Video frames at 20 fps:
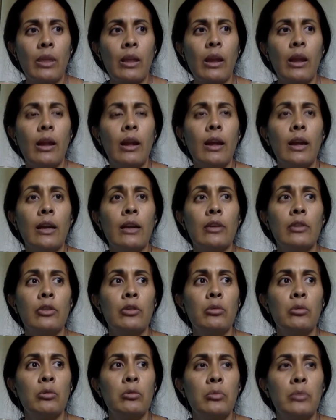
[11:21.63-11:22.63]
and
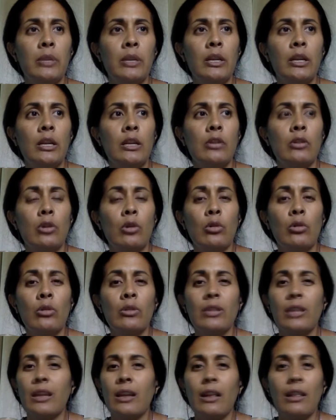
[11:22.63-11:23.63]
you will be
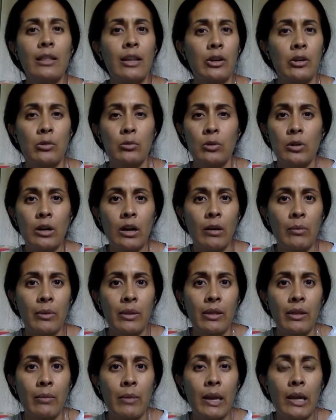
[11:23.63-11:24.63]
told that a letter will come
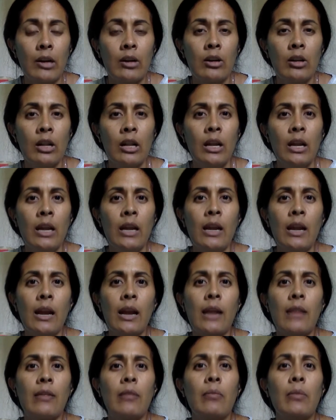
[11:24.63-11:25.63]
in the mail,
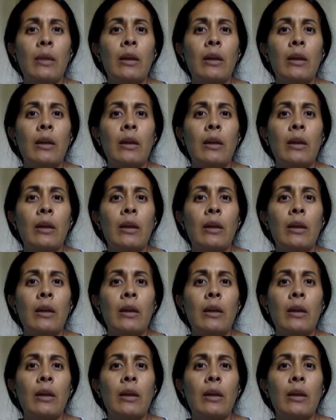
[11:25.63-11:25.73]
and